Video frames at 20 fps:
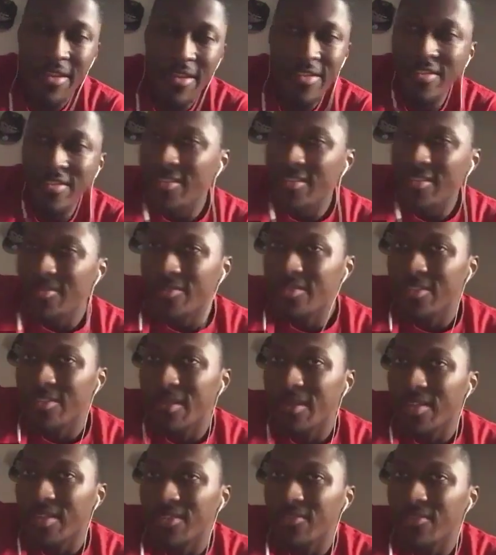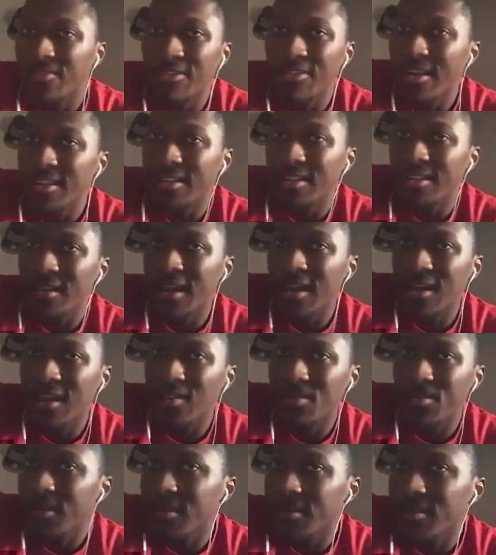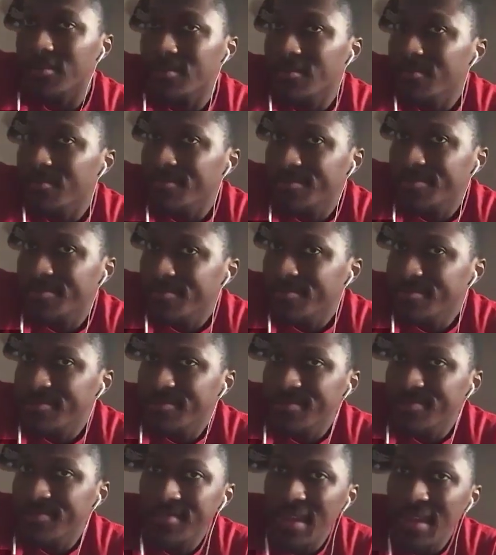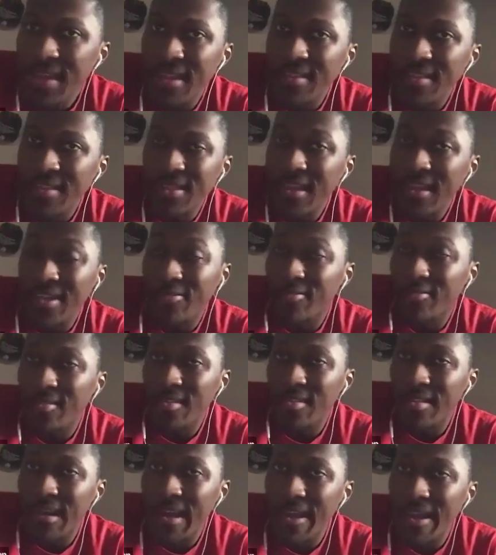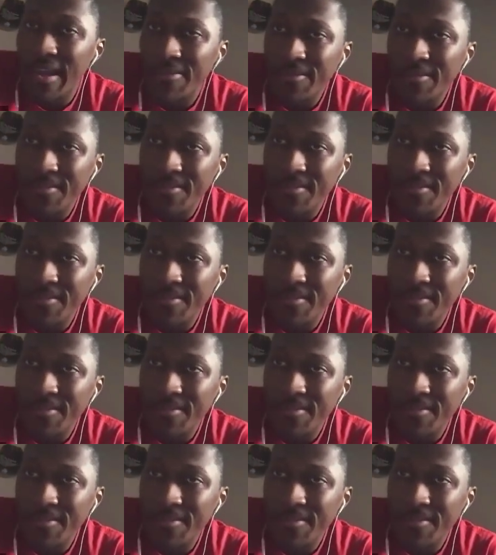I just consider myself a regular cosplayer. I didn't think it was a type.